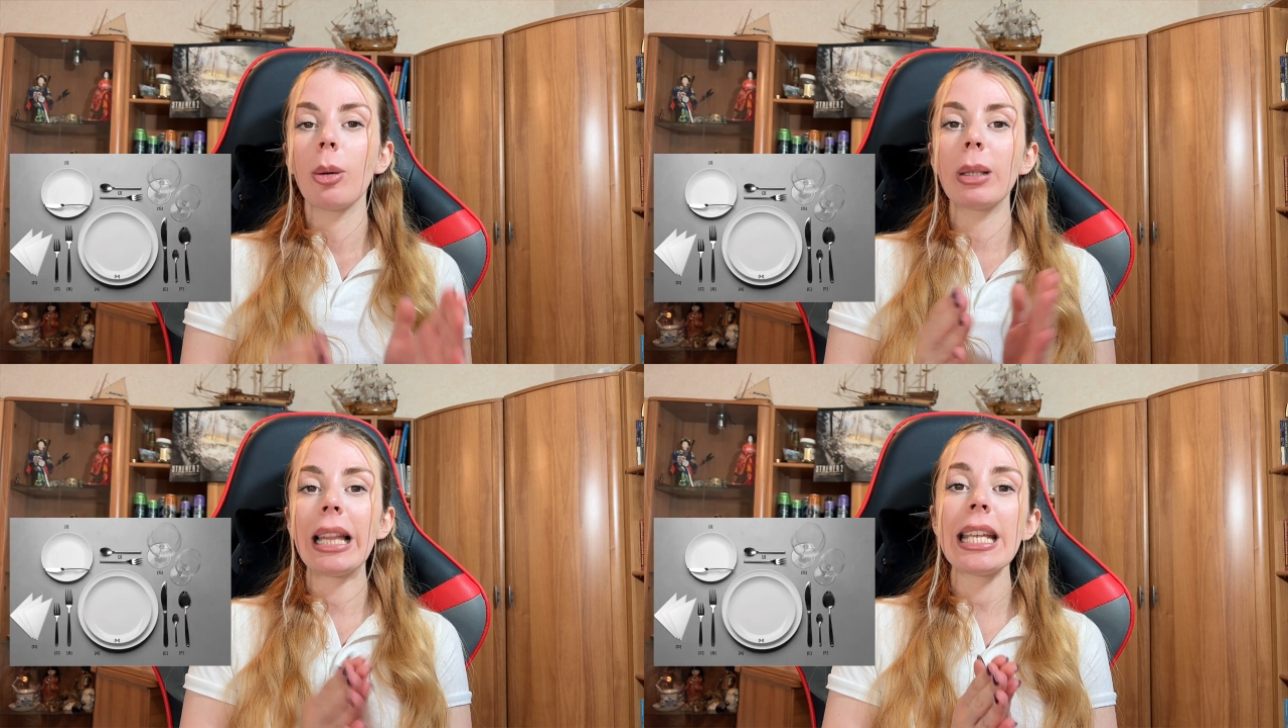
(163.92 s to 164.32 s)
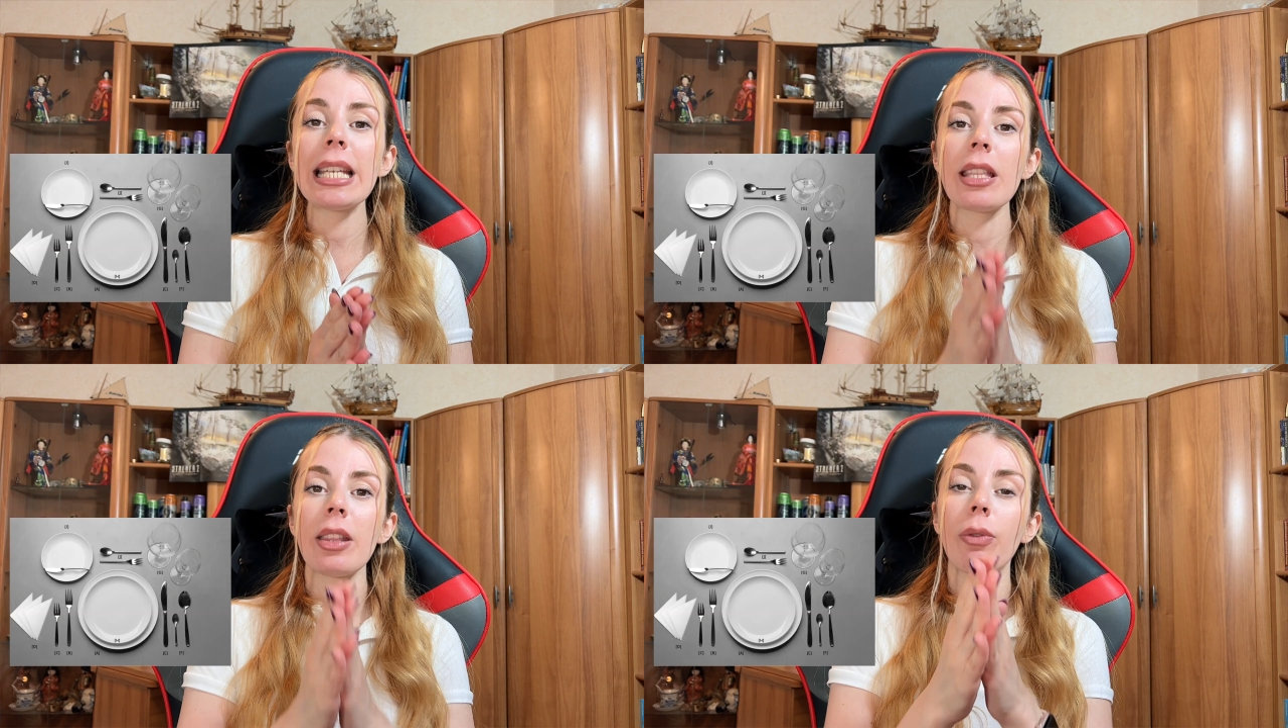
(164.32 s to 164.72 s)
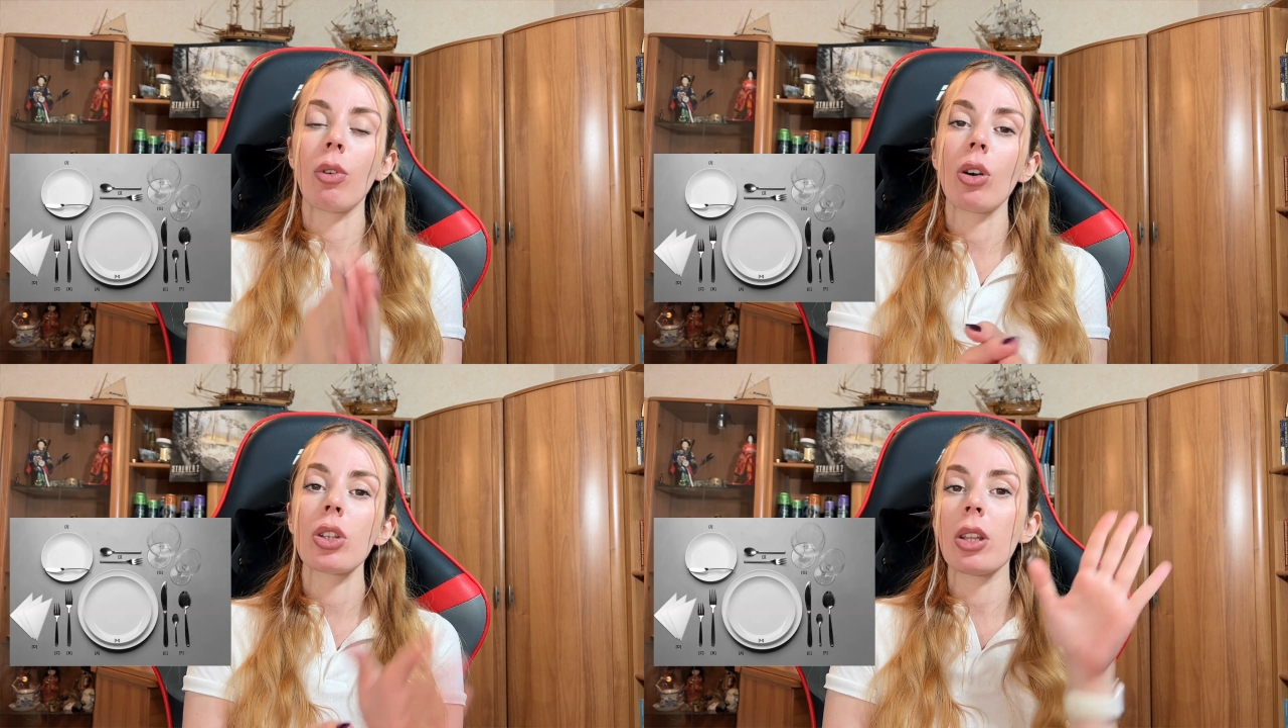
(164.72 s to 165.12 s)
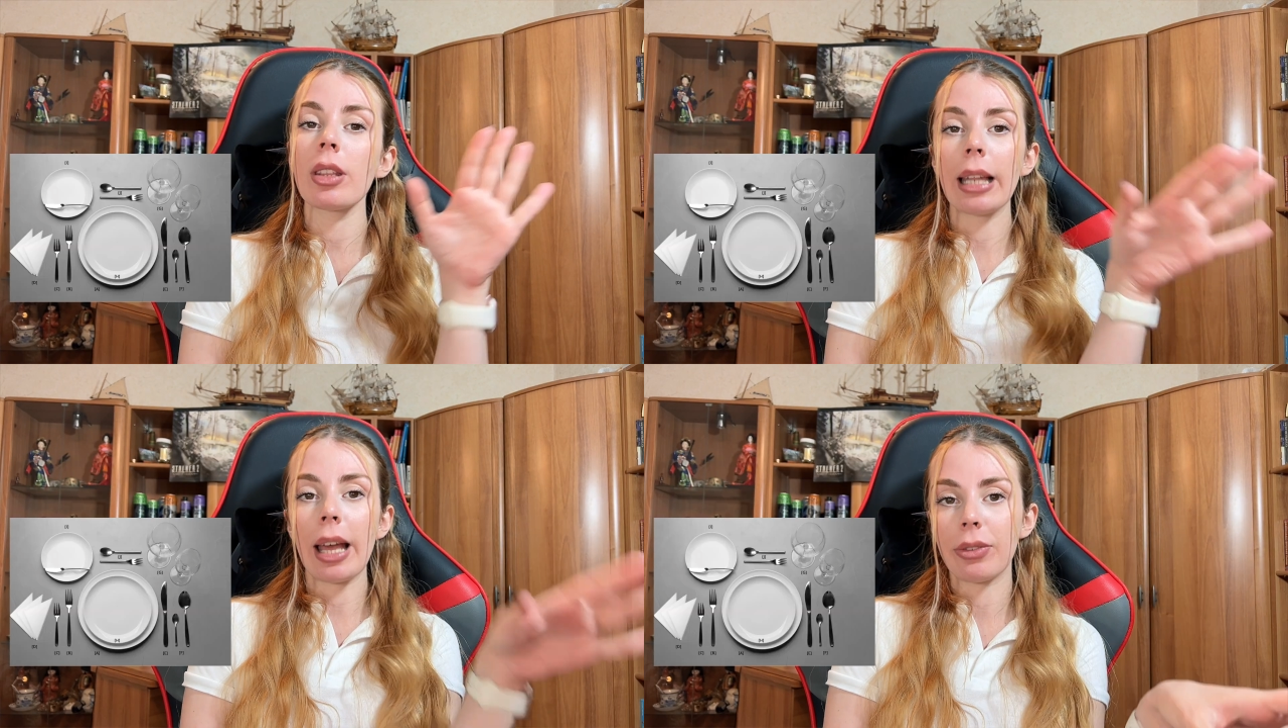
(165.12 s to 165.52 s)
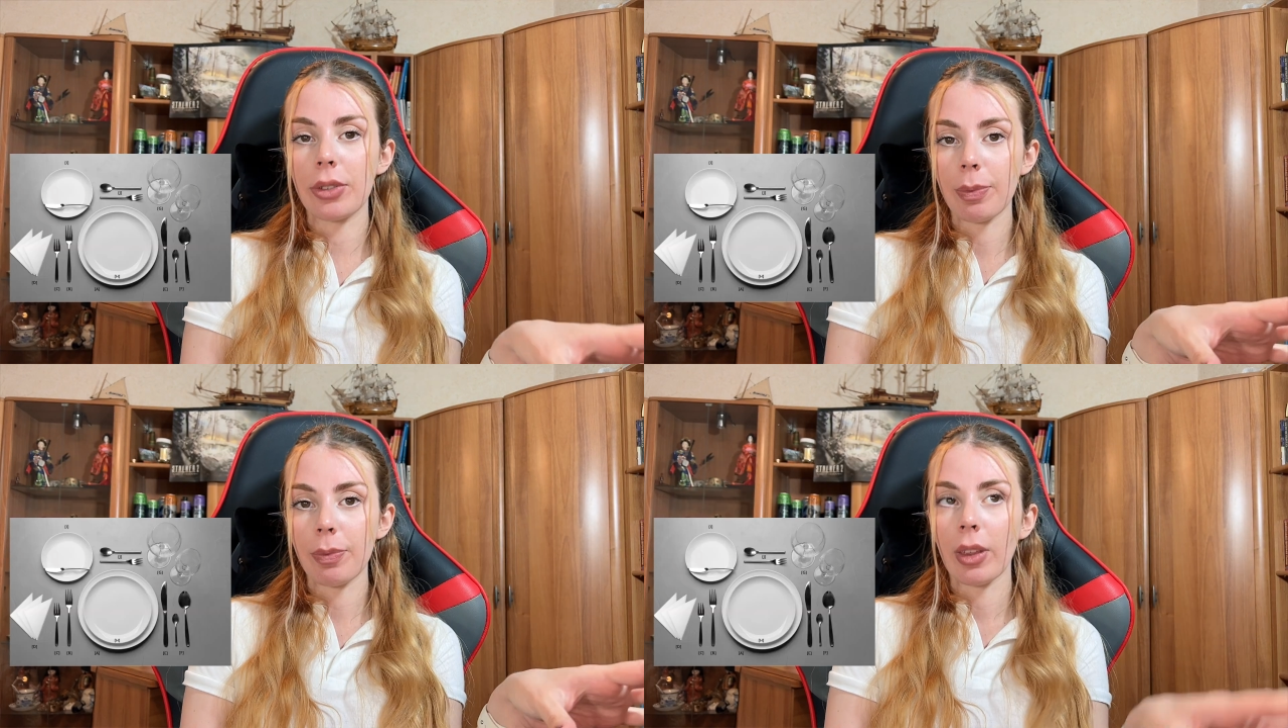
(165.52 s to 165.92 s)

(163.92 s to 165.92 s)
Place the forks on the left.